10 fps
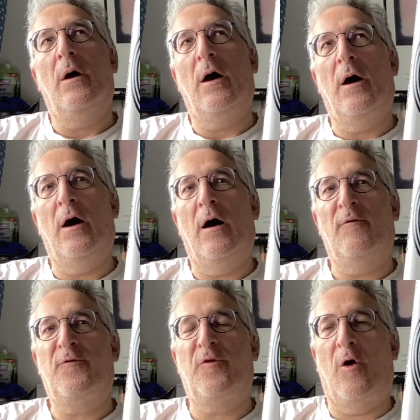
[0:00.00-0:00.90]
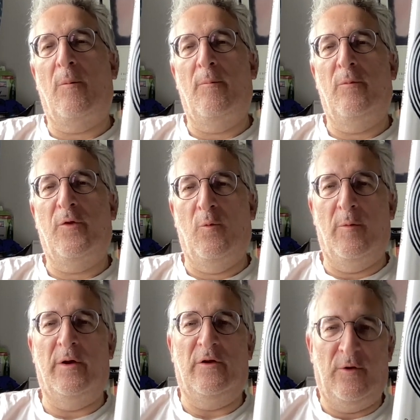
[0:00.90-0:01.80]
uh, from the
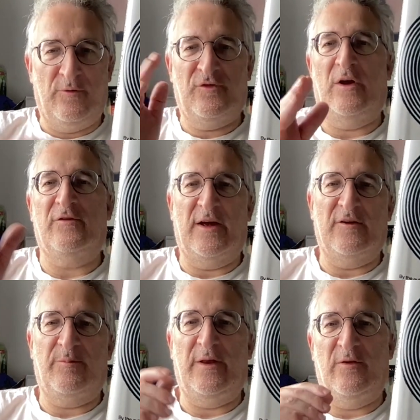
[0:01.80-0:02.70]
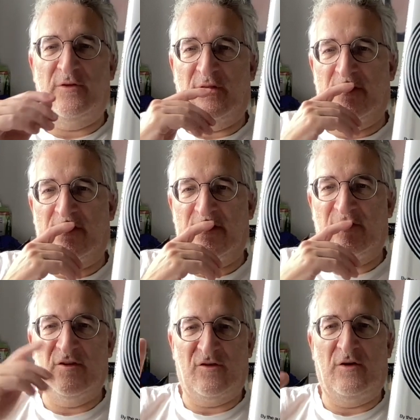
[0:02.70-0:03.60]
woman who turns out to be the, the, the
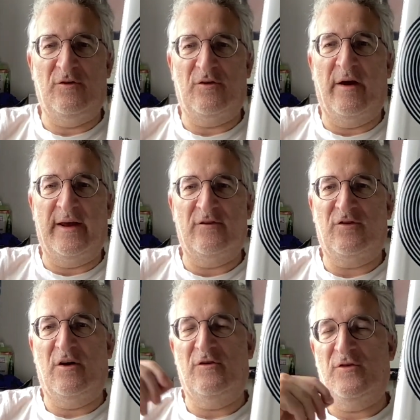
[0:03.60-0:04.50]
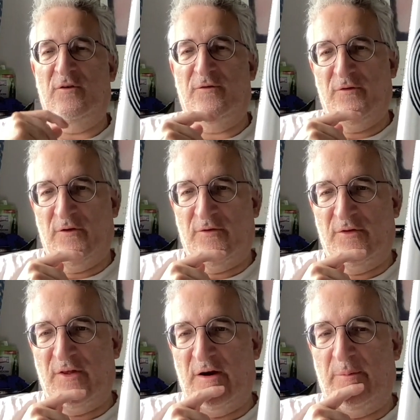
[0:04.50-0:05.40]
sister who's going in search of, of the
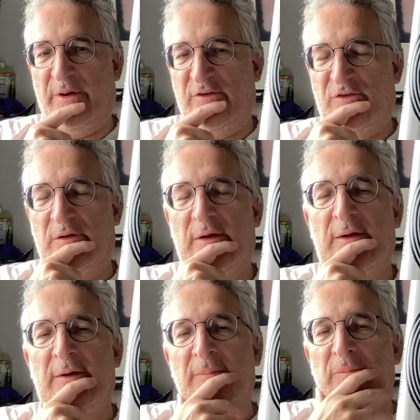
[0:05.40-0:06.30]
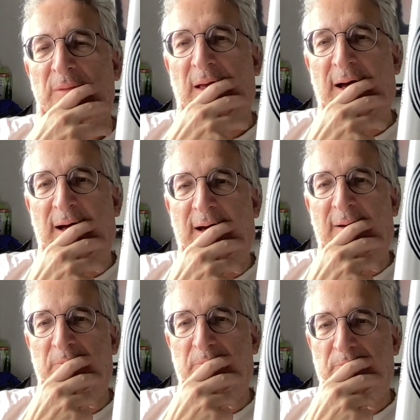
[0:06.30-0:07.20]
therapist.
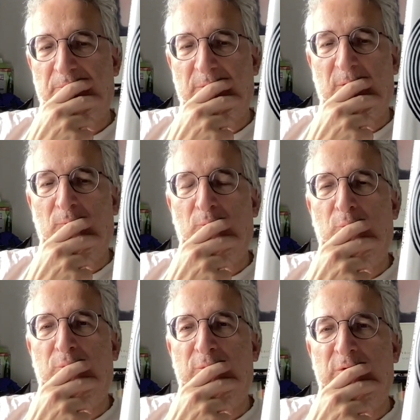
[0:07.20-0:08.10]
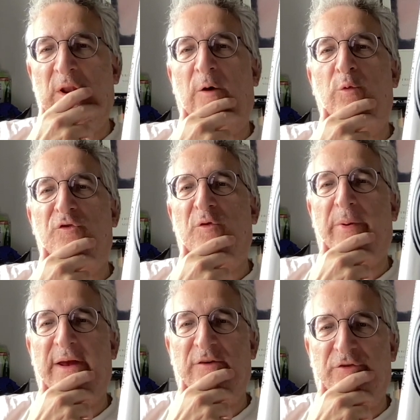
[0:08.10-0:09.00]
Um, you know, would you
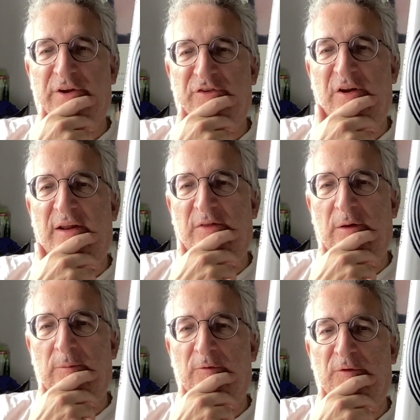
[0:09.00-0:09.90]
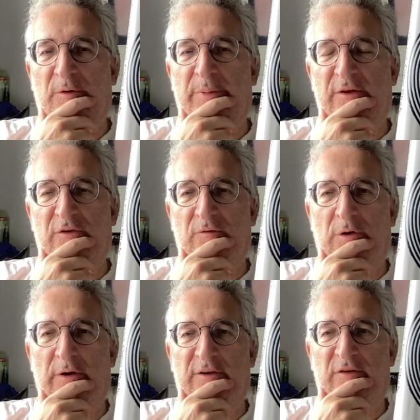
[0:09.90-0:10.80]
be interested in them for a piece of
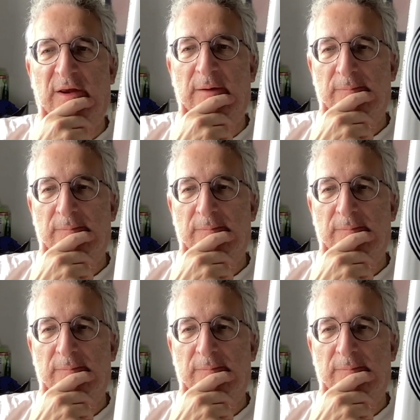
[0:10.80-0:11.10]
writing?